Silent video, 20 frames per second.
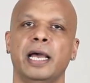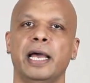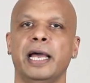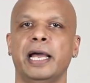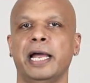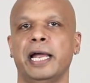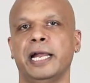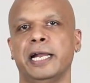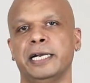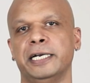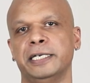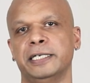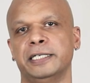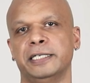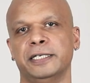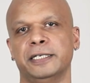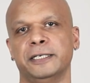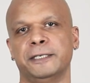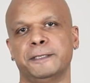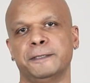And
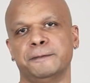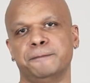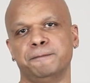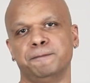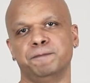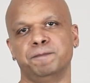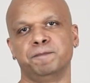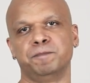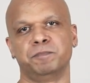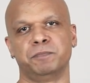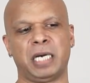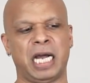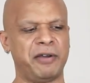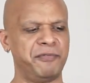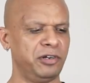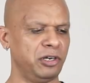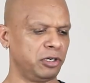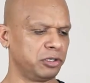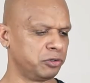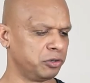I
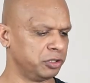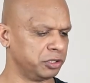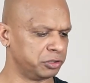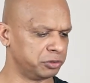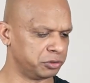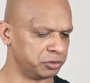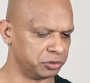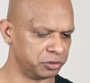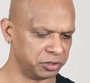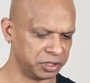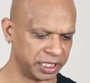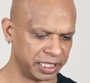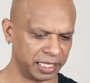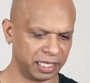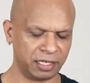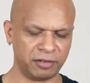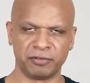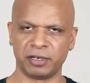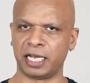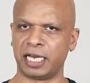will not go into too
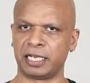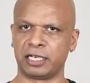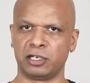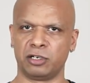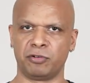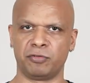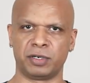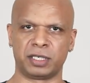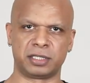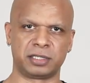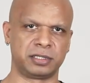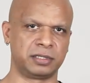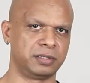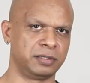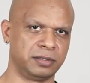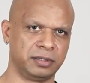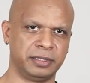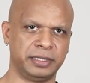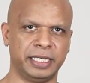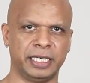detail, but like, you know what
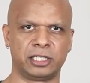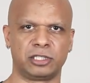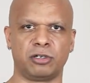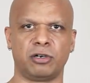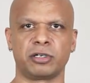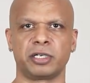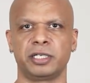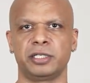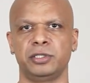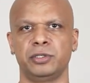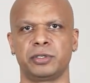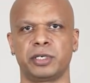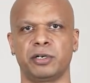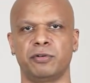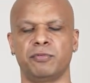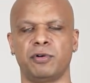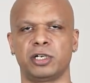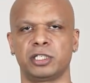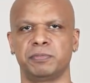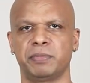they are talking, you
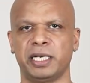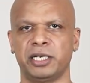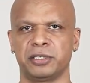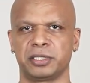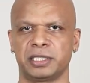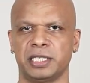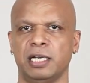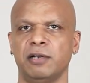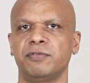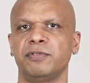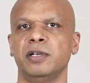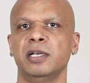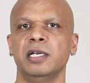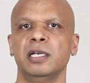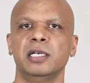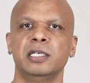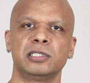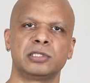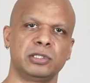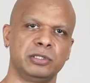can watch by yourself.
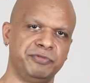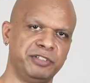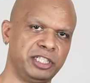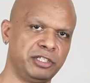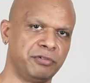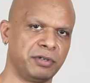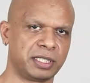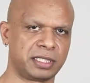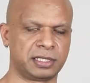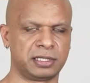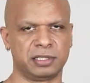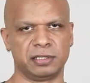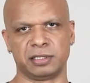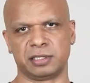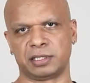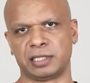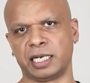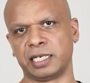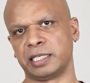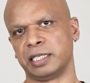So the video was
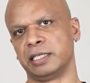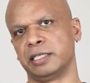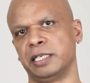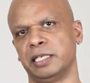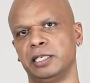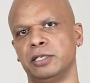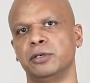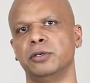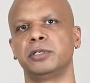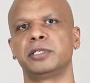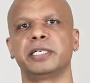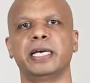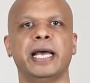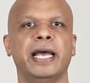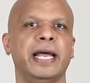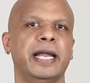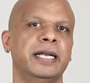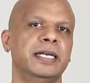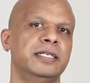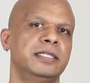starting really good,
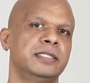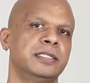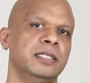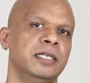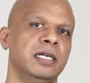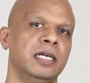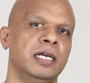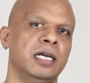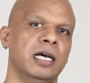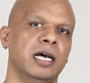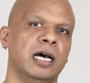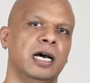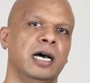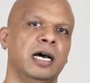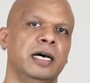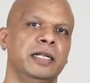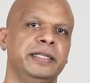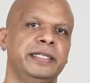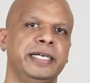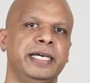and
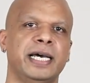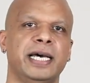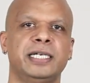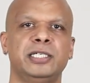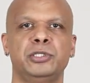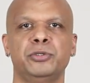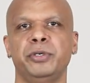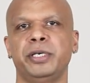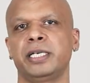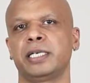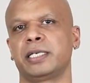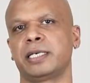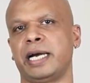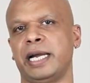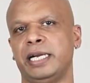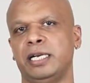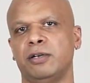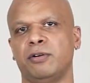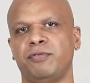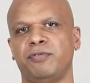they are doing
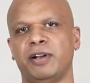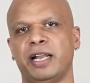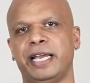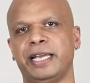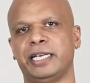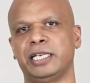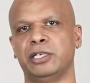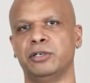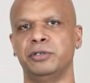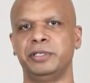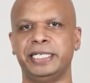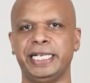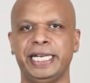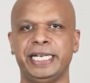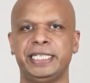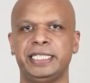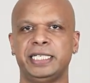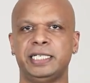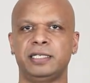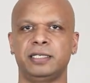kind of like, you know,
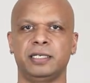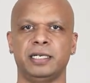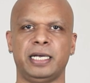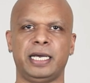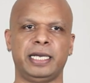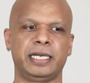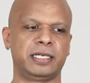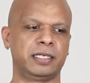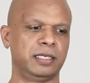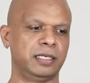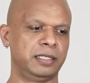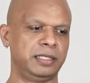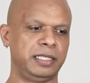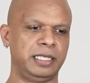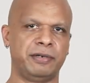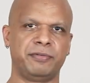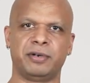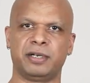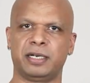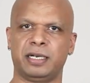dating, like
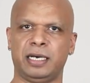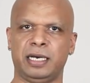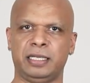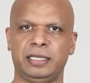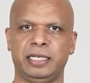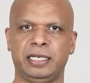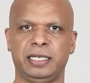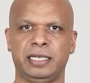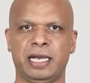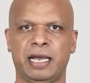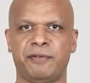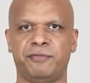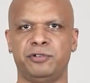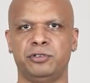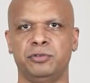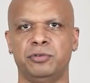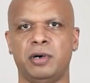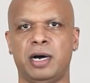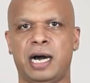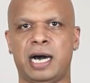they have
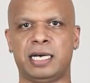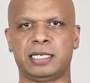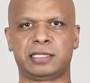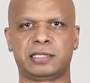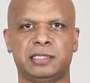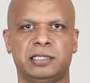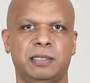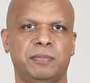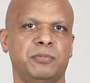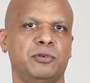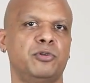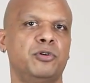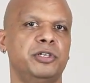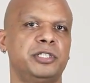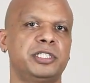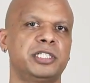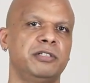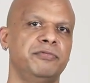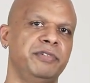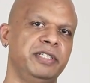to ask some
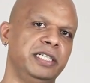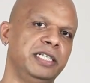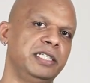question with